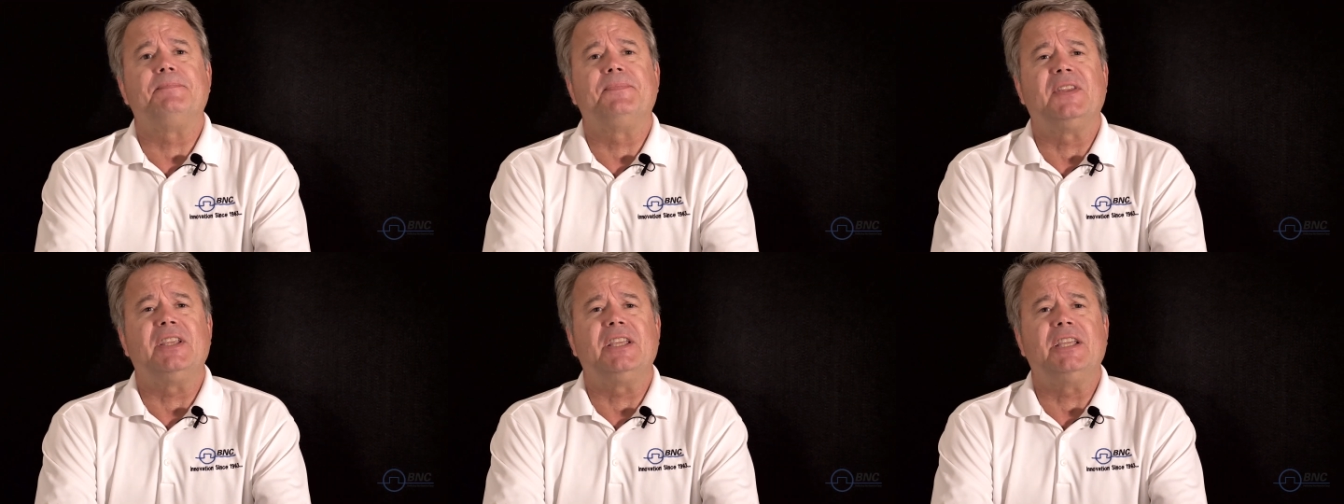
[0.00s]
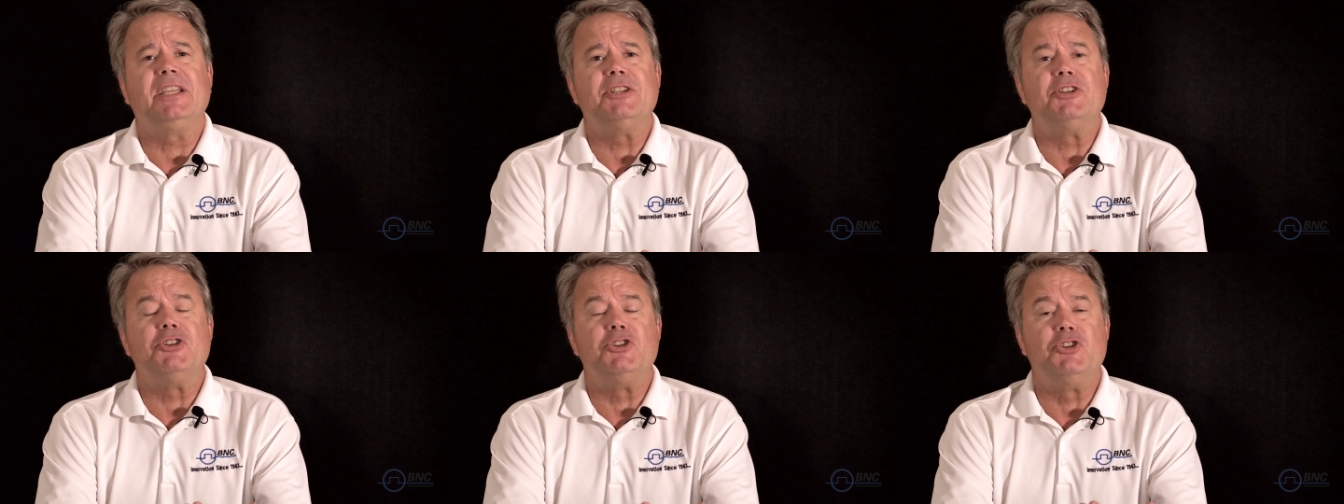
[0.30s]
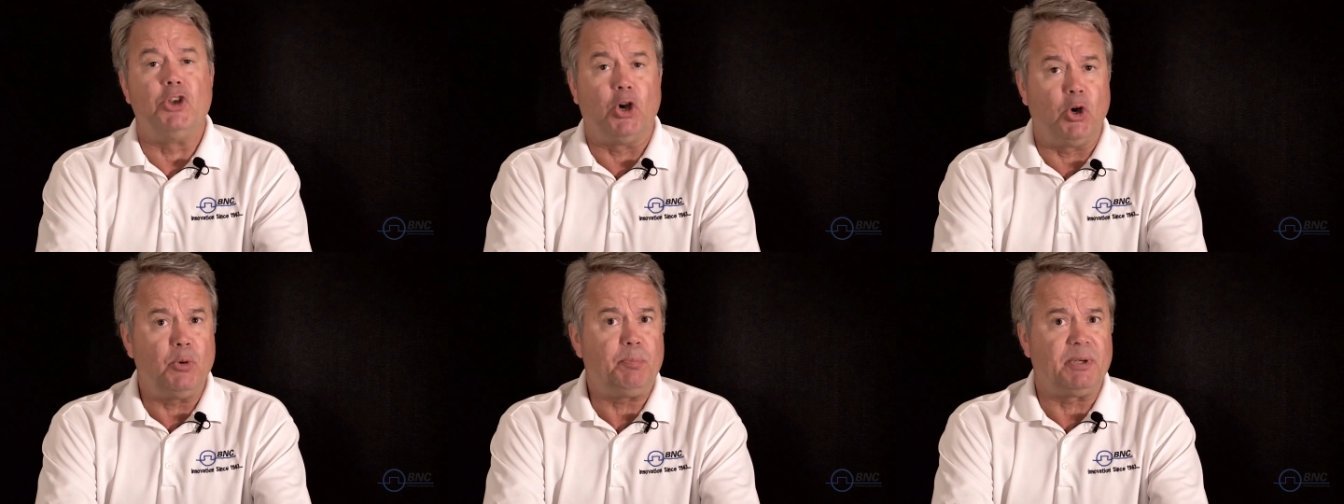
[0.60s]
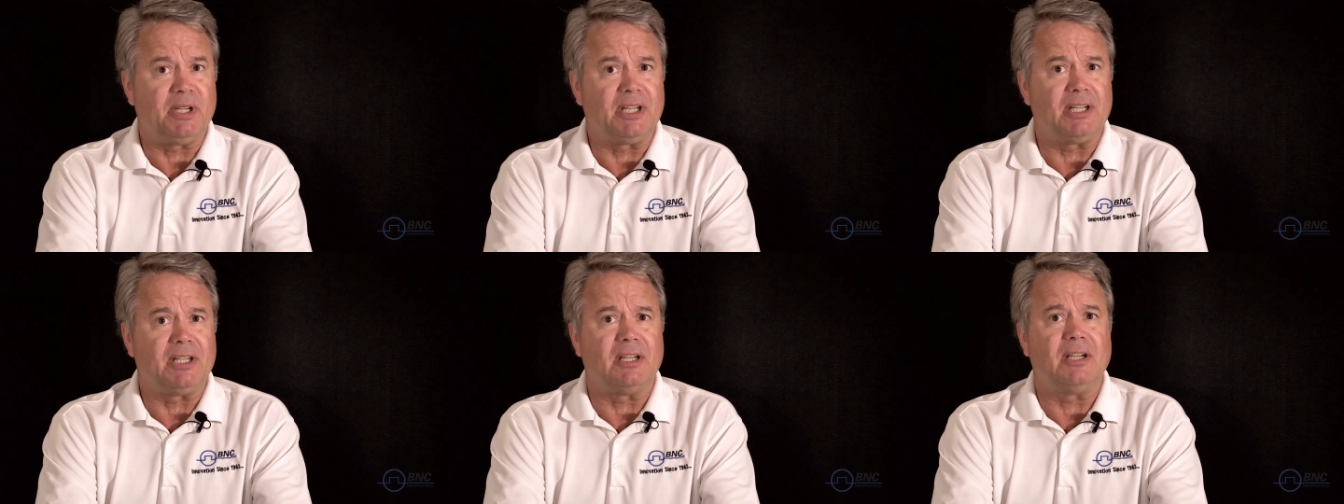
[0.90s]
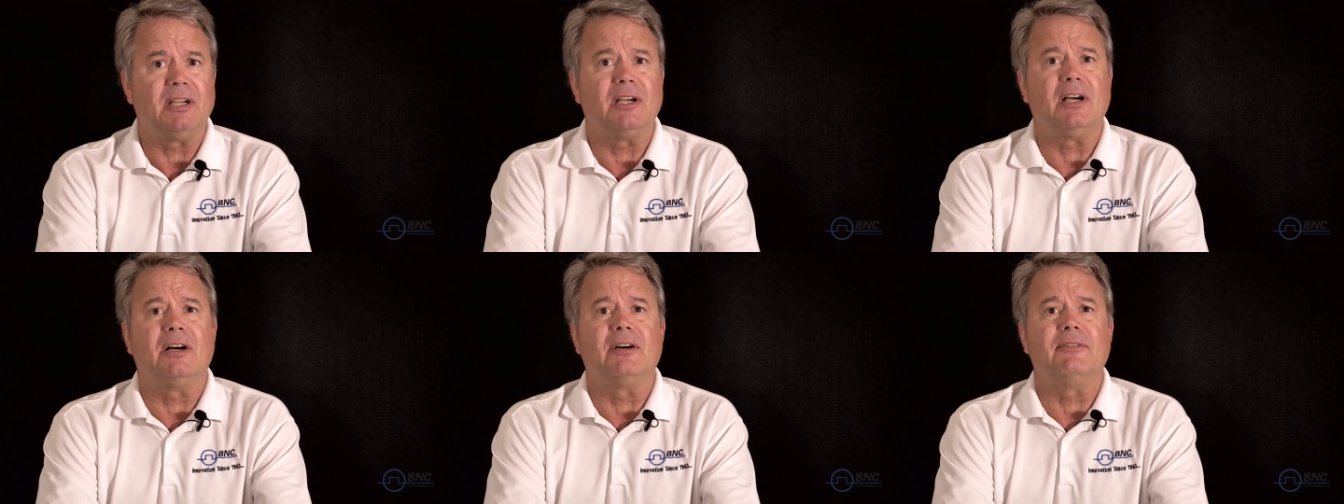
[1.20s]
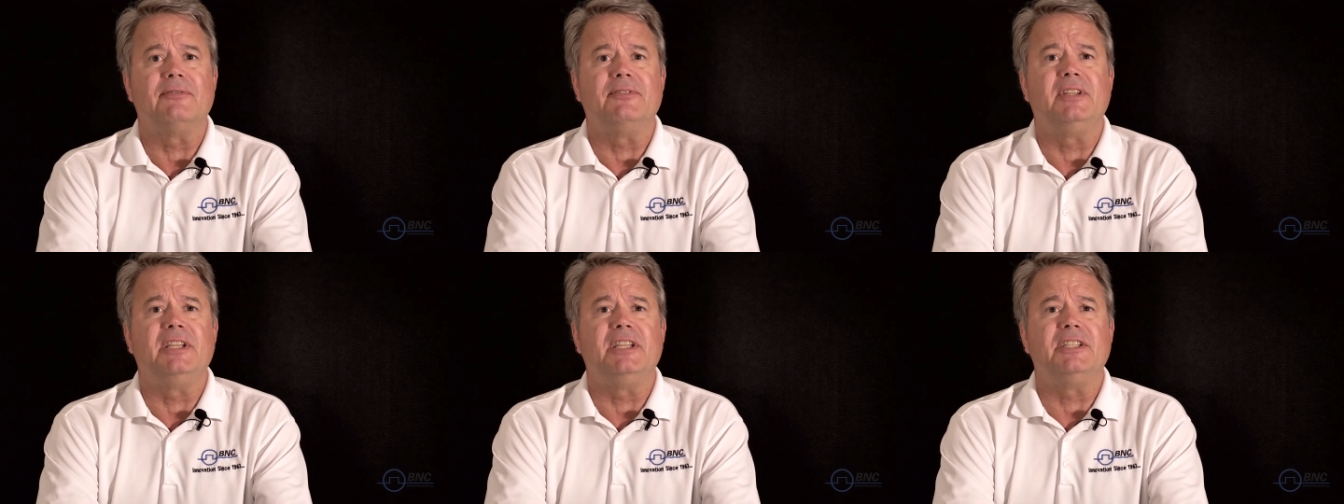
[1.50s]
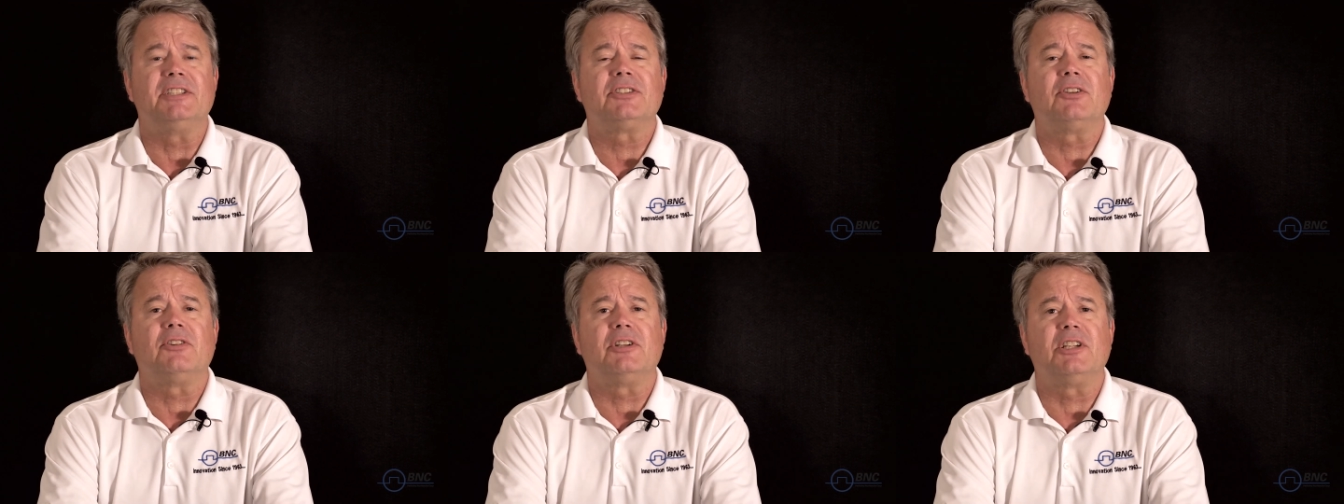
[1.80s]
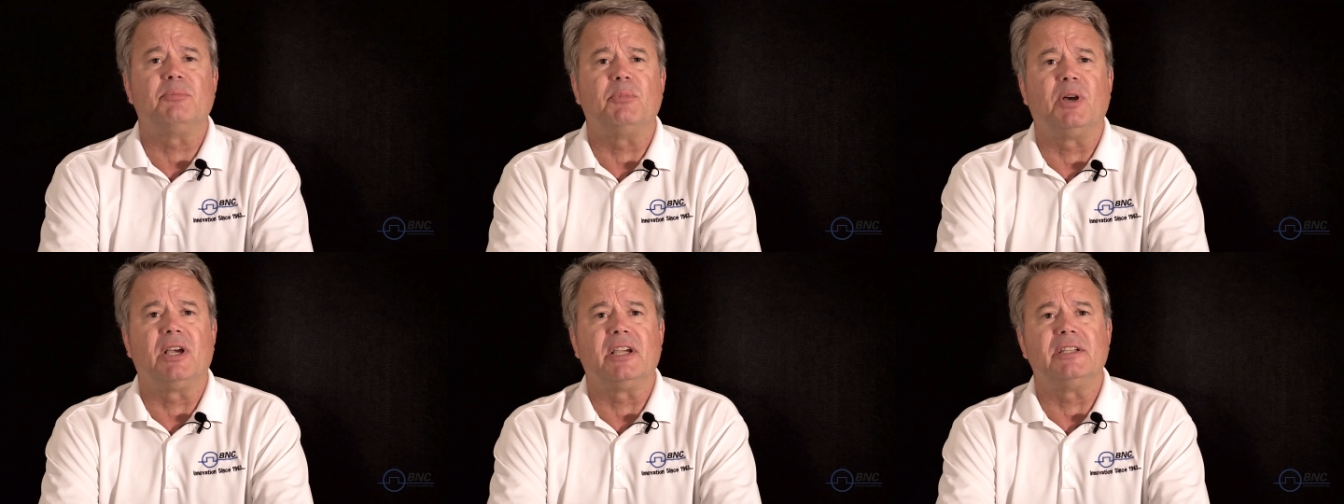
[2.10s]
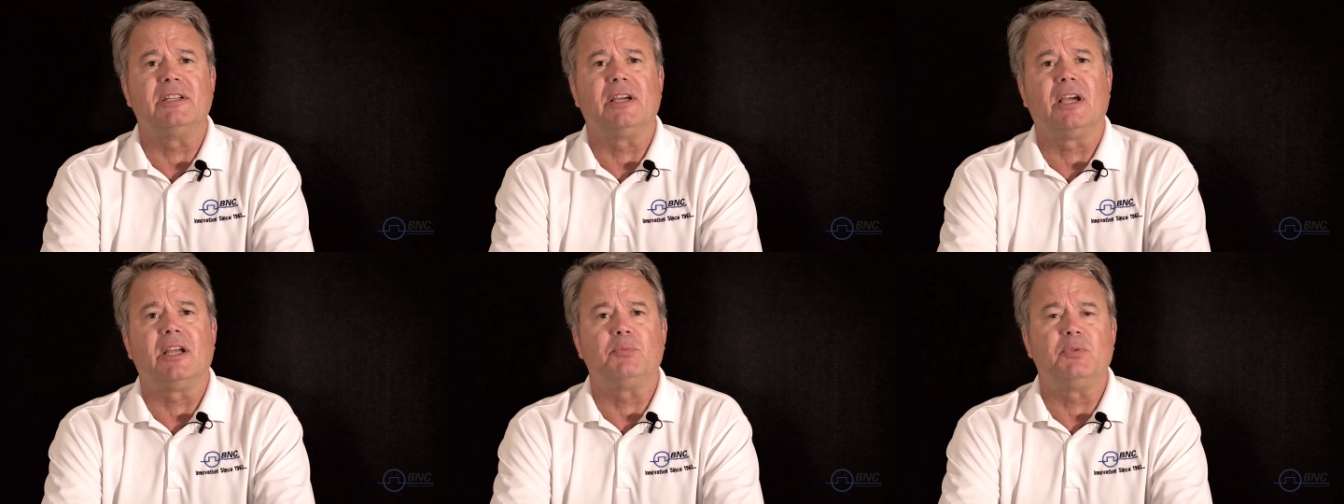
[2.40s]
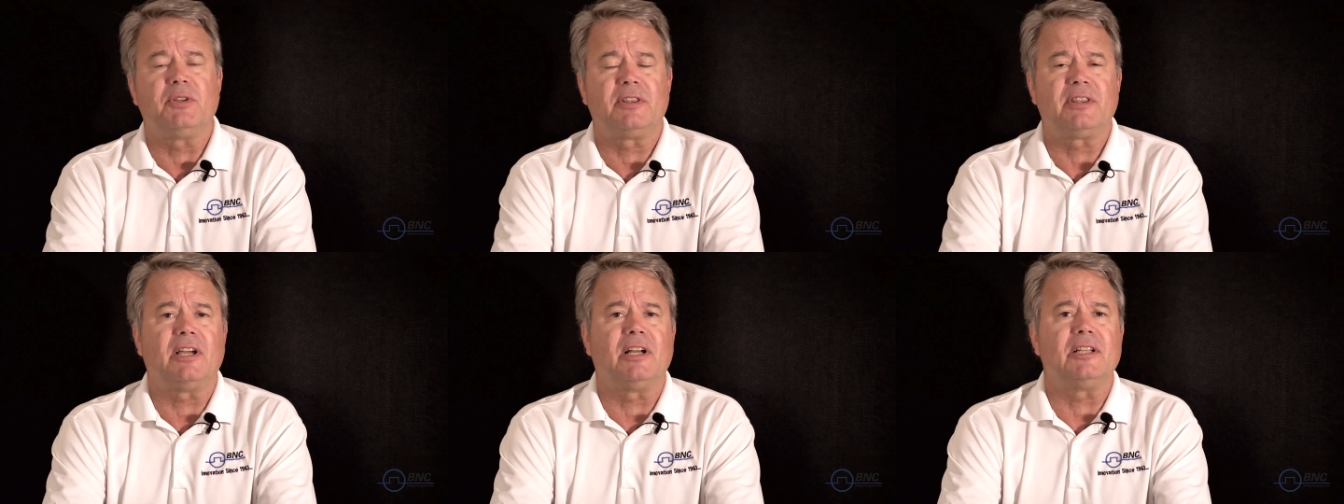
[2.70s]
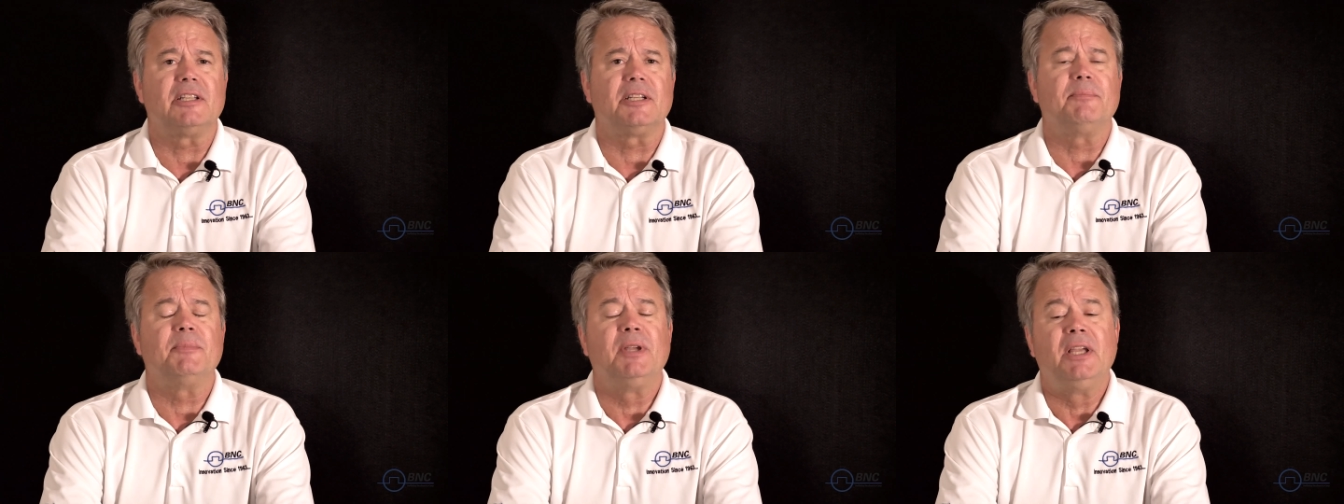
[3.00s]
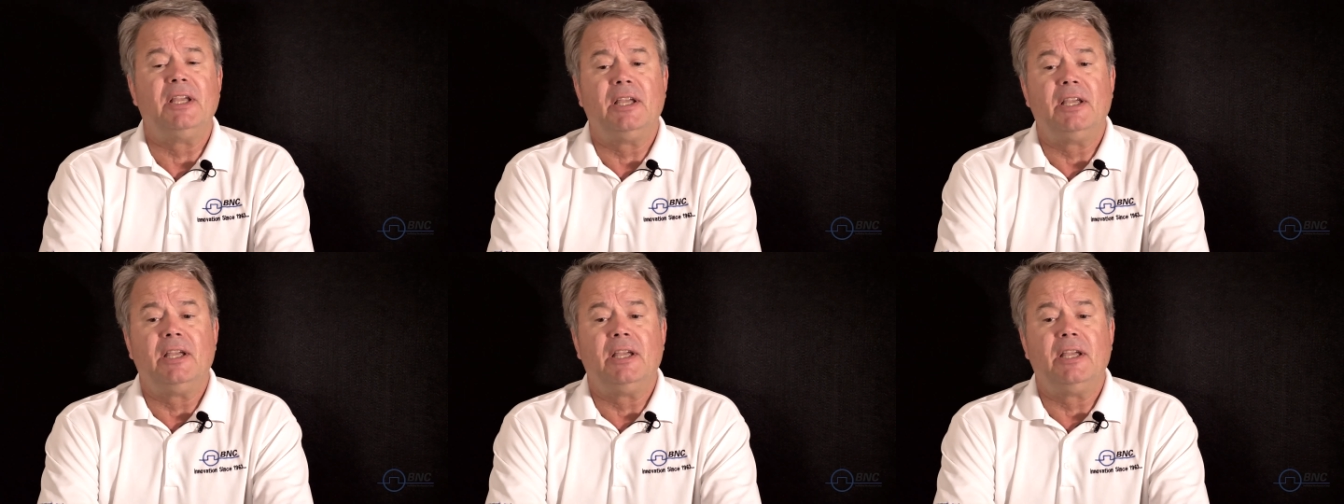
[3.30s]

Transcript: the doping of the sodium iodide with thallium